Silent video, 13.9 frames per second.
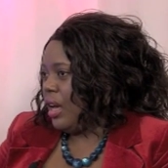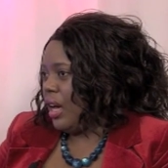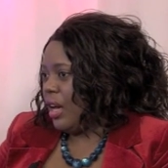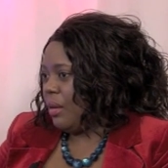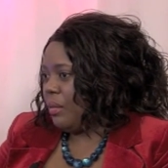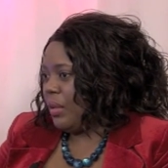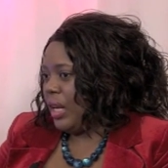
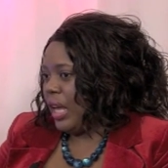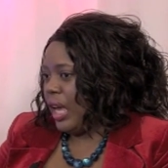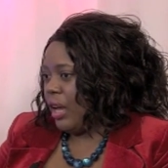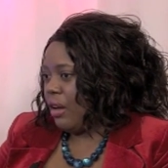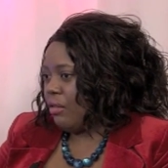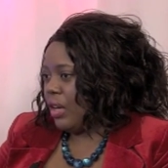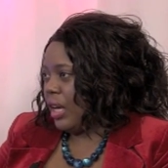an
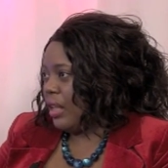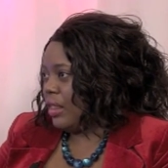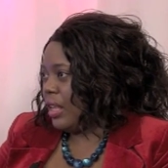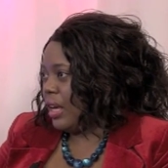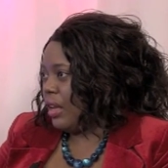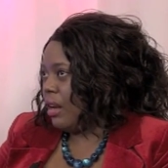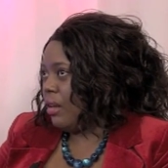area
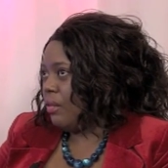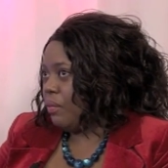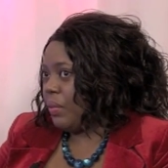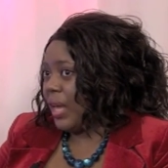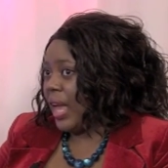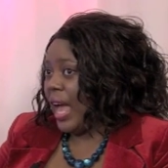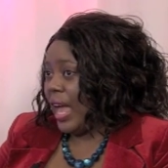that
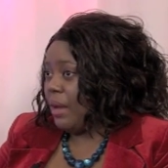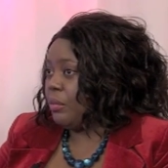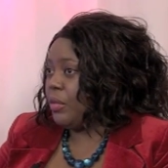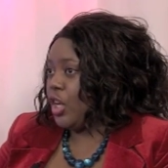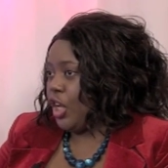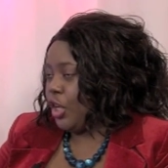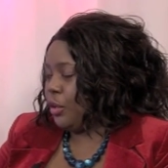became
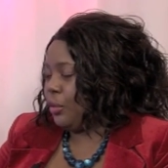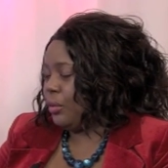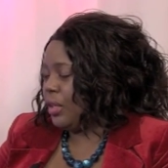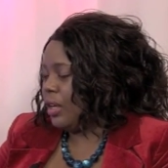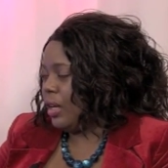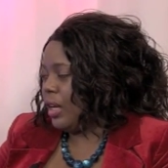known